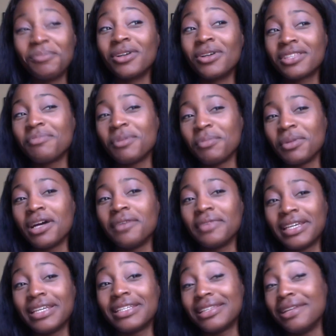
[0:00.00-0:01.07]
Most of the people I've
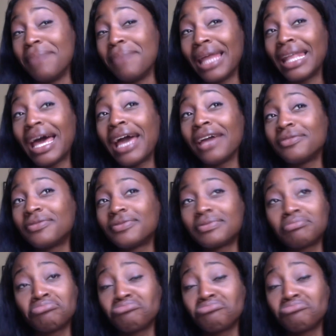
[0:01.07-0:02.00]
kissed in my life,